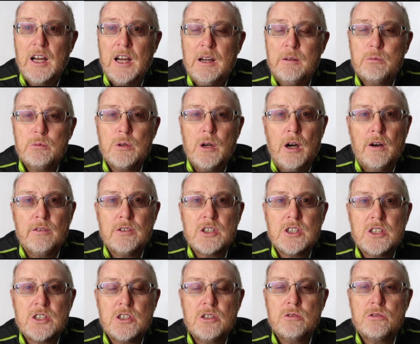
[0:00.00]
I'm
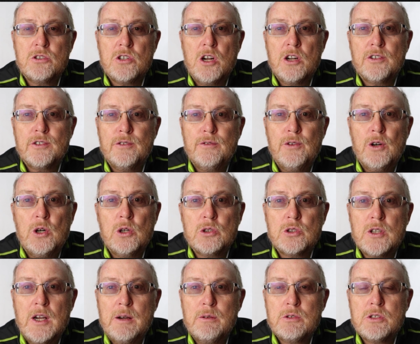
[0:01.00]
obviously too strong to
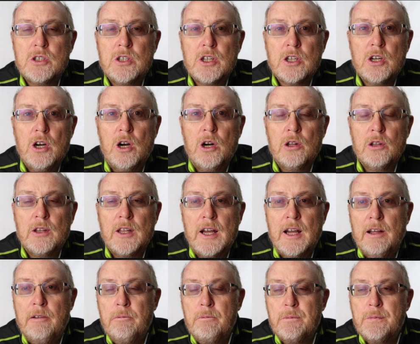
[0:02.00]
fold, so I was going to call
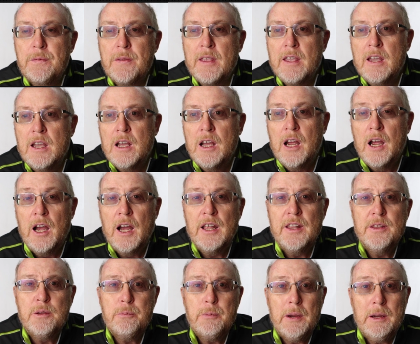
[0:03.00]
that.
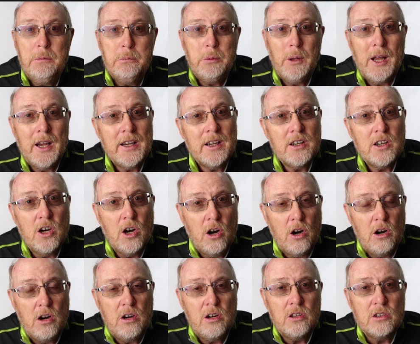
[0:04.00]
And the big blind
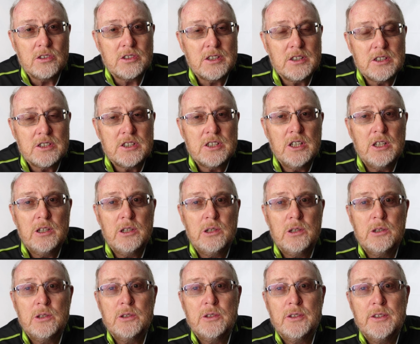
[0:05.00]
called,
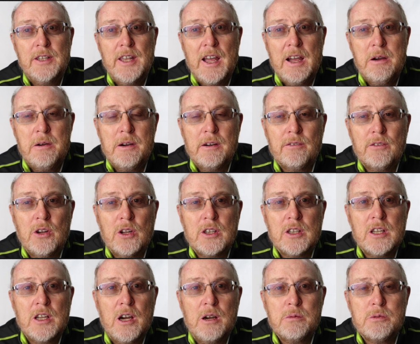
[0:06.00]
so now I've
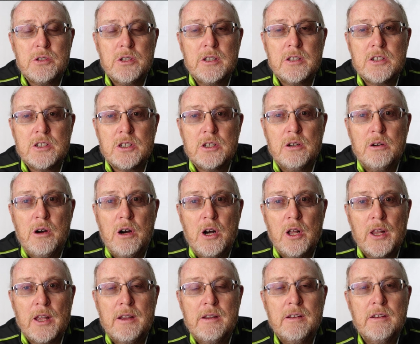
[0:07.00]
got the option to go
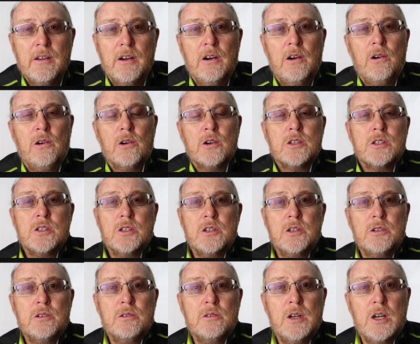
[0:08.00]
all in or
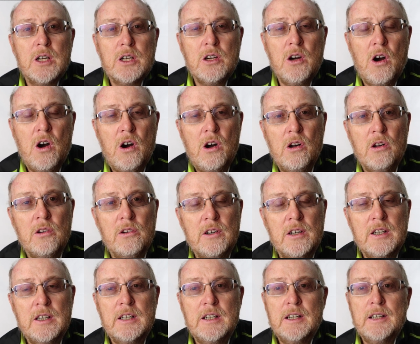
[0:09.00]
to
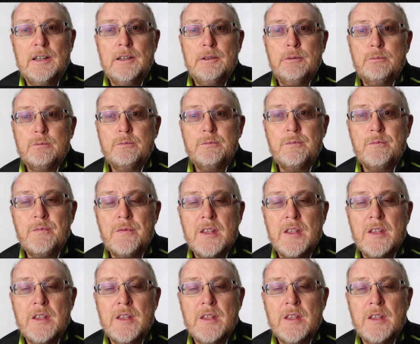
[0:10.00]
call.